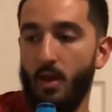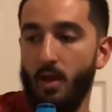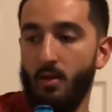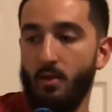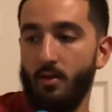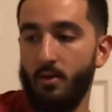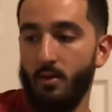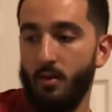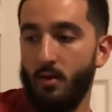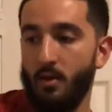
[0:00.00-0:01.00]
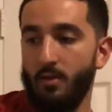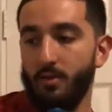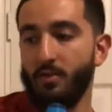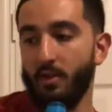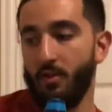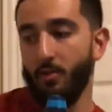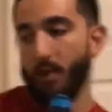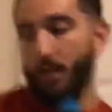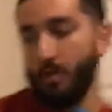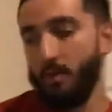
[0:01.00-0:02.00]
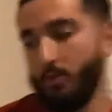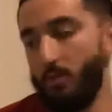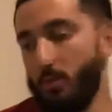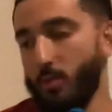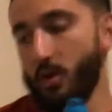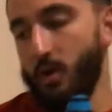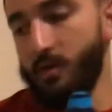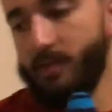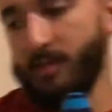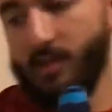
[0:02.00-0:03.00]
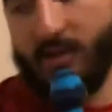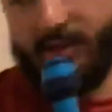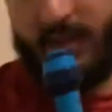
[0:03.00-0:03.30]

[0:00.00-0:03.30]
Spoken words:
And there's another way. No more guns, less